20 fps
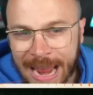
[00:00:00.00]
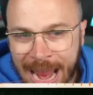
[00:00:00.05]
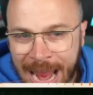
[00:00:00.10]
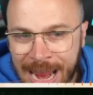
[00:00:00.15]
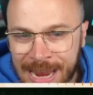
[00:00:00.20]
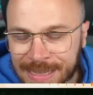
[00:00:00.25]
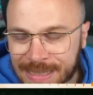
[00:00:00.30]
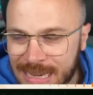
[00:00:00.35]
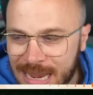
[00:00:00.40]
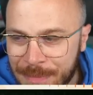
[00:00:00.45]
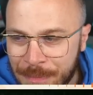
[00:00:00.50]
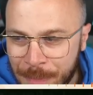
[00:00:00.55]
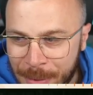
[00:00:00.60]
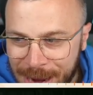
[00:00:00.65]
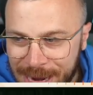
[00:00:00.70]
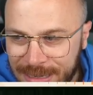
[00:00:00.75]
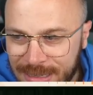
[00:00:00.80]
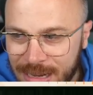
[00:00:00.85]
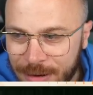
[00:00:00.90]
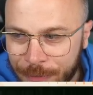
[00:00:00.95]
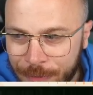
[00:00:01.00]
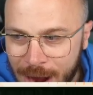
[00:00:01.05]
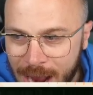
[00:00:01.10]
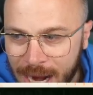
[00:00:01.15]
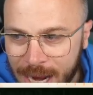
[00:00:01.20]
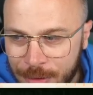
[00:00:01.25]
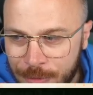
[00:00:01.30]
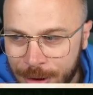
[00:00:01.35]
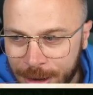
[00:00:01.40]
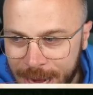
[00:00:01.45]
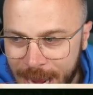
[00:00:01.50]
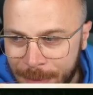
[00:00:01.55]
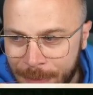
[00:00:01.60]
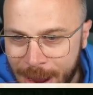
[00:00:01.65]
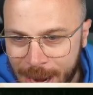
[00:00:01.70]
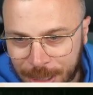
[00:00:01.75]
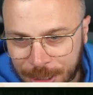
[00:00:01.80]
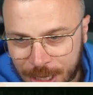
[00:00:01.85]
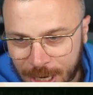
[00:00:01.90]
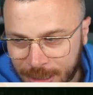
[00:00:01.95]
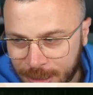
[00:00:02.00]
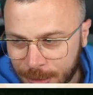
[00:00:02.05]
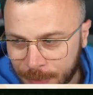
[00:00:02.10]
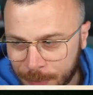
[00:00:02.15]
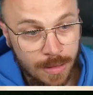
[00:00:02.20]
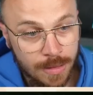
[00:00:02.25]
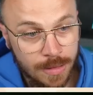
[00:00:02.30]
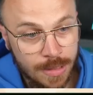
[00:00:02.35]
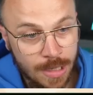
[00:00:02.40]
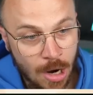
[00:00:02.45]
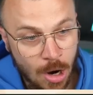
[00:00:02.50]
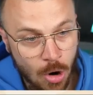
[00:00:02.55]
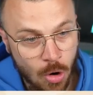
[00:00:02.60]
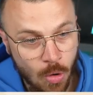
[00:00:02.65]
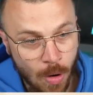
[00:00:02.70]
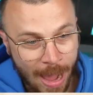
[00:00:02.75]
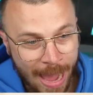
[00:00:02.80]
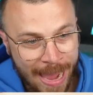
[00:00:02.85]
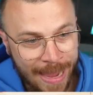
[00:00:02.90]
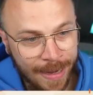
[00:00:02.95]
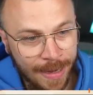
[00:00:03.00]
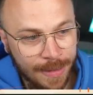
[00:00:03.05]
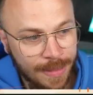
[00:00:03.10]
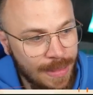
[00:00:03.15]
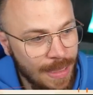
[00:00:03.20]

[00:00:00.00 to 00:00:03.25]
Easily peasily 500k back, chat. So, any